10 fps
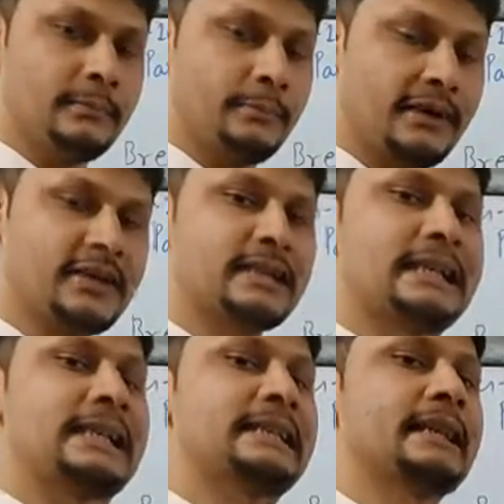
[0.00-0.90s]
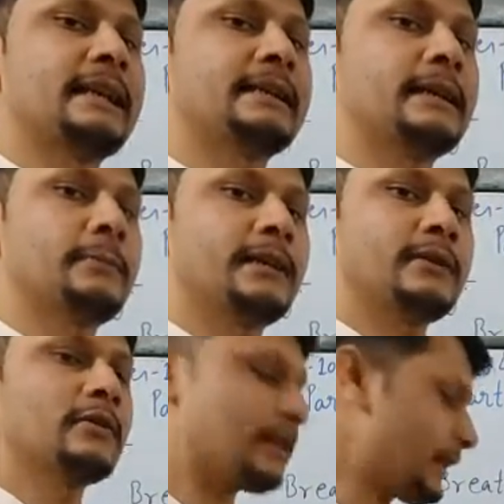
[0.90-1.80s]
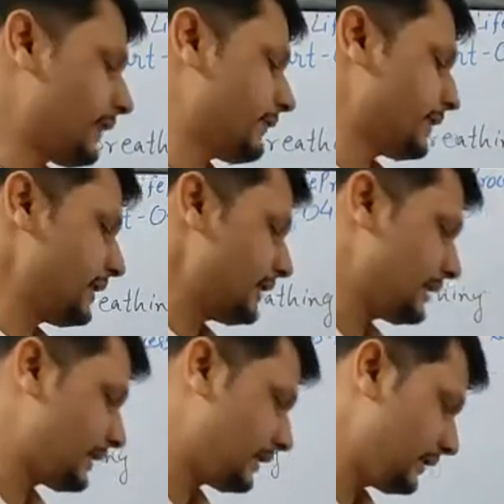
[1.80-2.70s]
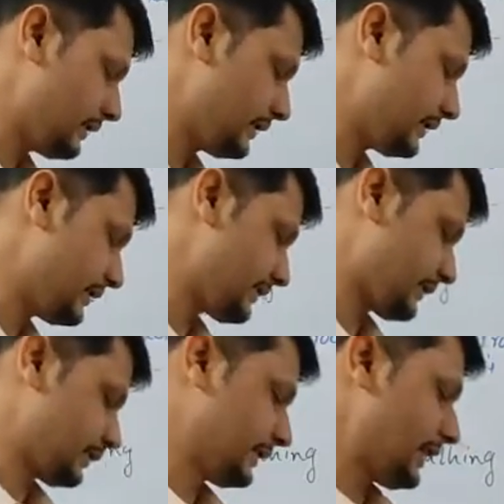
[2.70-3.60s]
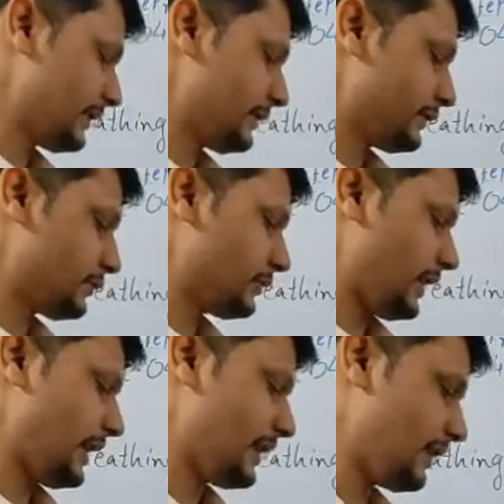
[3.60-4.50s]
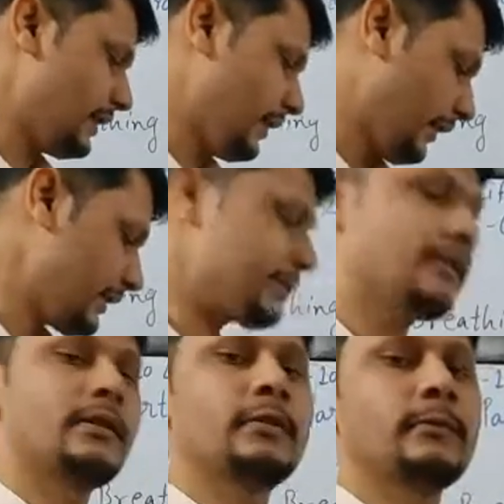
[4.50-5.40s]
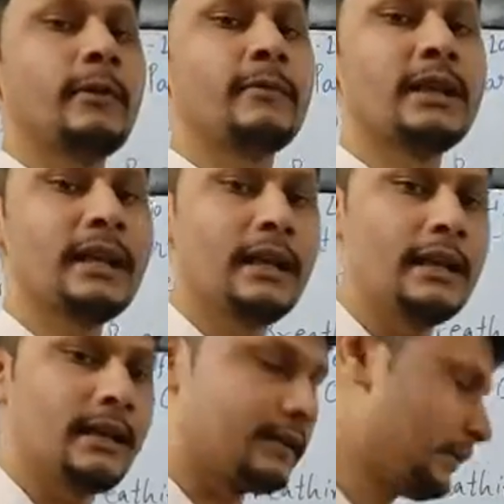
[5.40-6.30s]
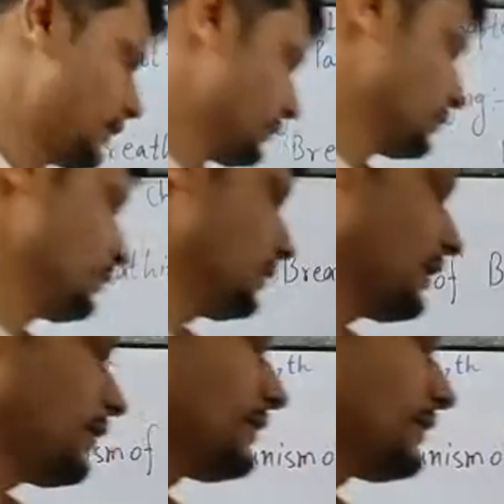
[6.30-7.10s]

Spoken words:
pressure inside that particular cavity increases. That leads to the air rush out from the lung. So now